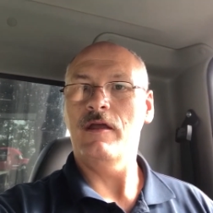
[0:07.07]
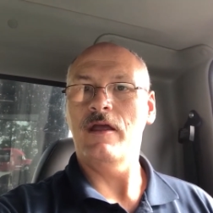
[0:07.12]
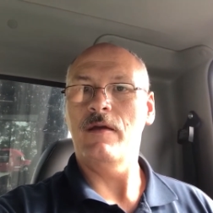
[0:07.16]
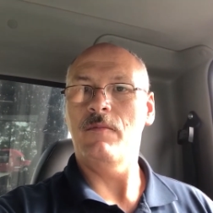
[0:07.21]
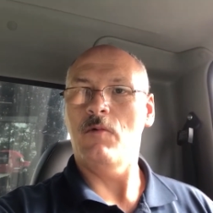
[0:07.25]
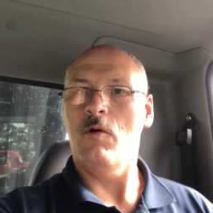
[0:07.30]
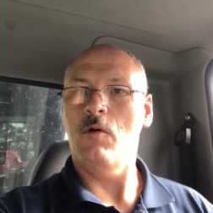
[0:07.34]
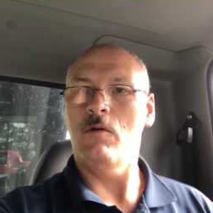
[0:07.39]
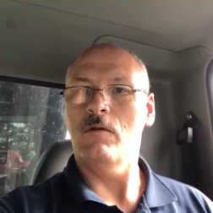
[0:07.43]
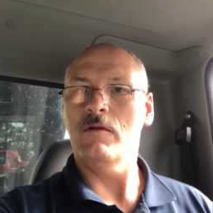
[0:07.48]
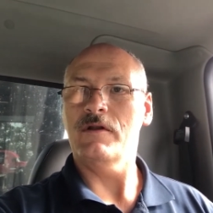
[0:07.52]

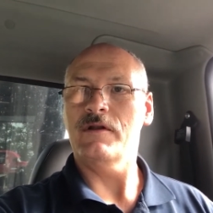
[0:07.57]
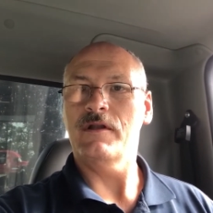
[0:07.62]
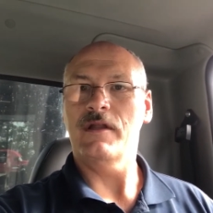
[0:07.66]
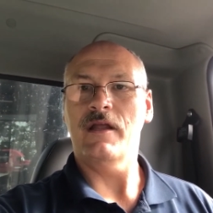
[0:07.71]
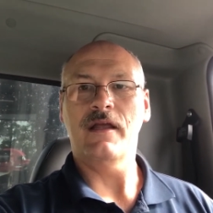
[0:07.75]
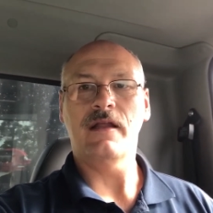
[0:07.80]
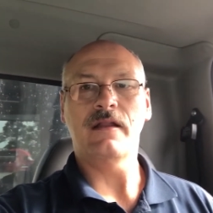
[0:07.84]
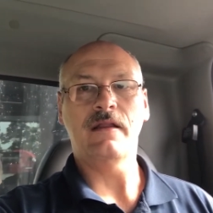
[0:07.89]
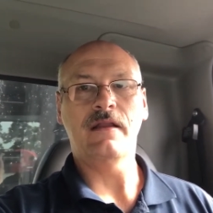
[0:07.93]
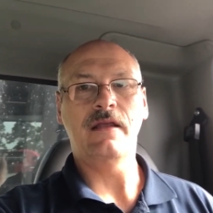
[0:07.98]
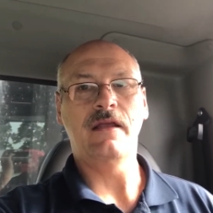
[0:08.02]
m olden
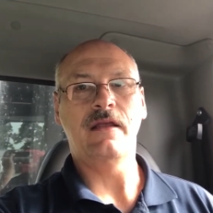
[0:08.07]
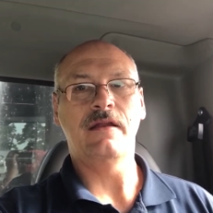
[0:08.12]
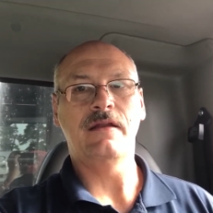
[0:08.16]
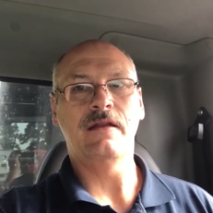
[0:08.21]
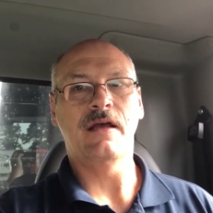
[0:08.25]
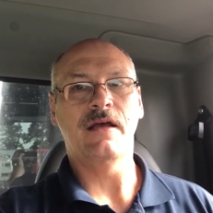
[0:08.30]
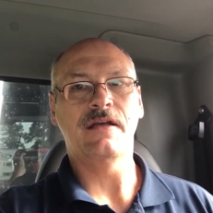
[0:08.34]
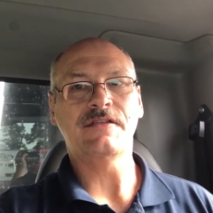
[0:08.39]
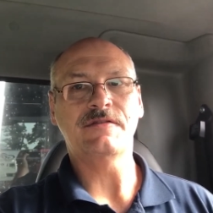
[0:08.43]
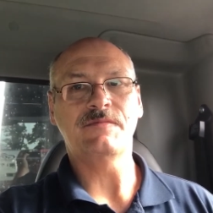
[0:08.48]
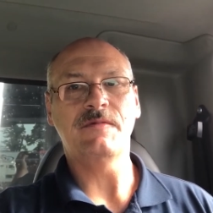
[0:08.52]
at lee
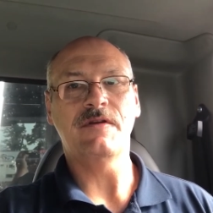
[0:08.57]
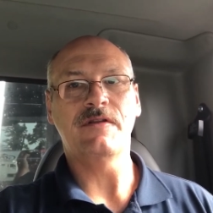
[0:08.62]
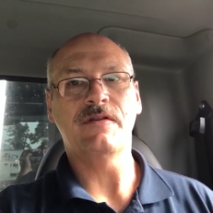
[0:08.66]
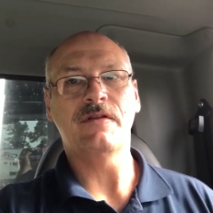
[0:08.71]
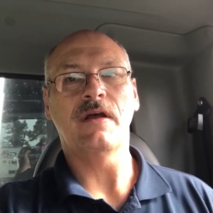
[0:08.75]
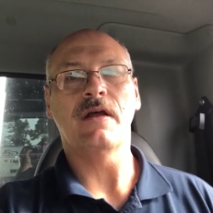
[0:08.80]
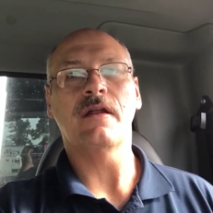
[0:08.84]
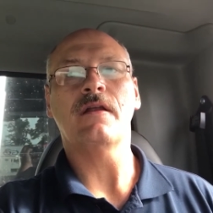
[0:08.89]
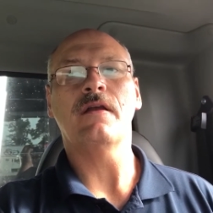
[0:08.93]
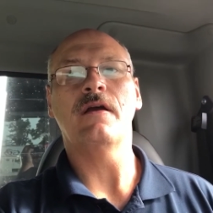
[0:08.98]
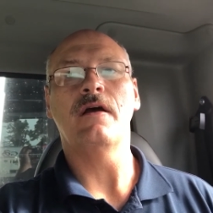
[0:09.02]
dash smith
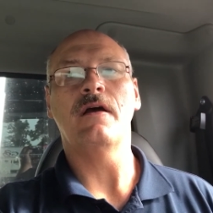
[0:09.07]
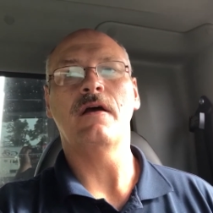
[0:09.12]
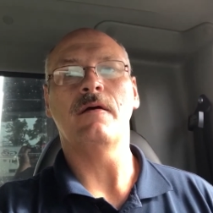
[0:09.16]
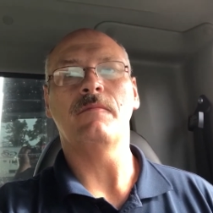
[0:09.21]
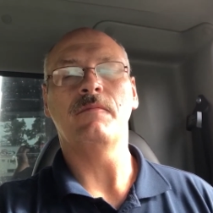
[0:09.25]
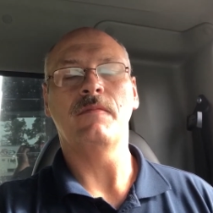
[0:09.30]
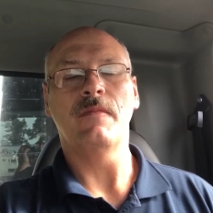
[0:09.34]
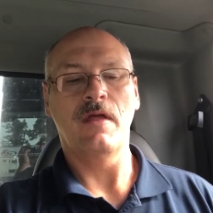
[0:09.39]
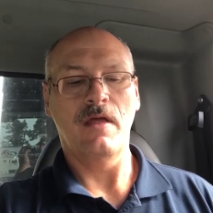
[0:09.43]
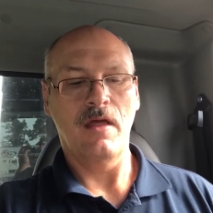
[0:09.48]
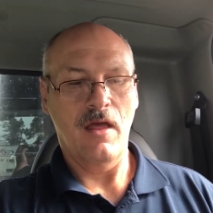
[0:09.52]
dot
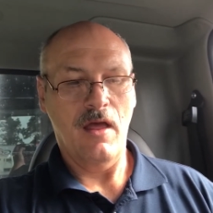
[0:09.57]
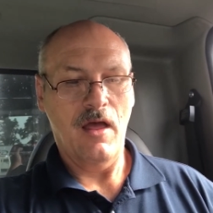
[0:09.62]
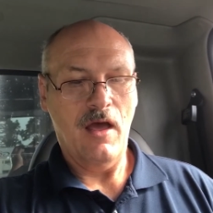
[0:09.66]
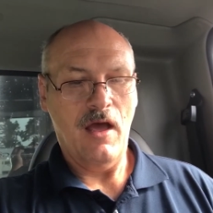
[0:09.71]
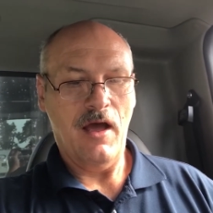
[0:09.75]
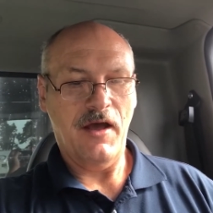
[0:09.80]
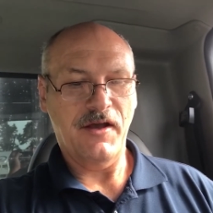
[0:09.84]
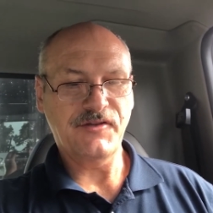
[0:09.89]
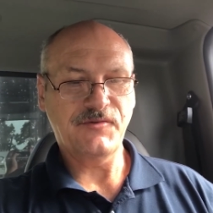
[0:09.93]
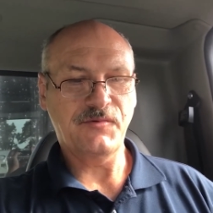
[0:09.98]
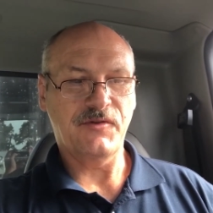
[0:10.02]
com.
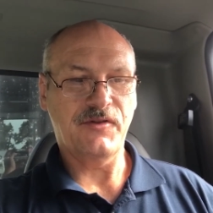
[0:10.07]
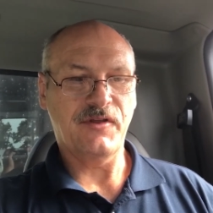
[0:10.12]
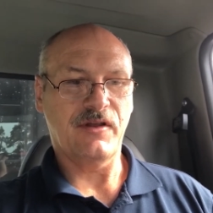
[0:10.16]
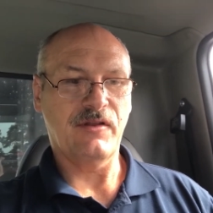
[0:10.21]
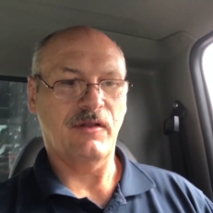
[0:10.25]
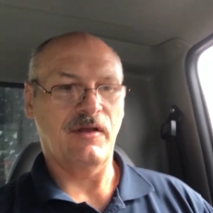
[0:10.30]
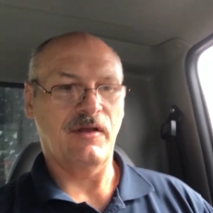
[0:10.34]
I was with a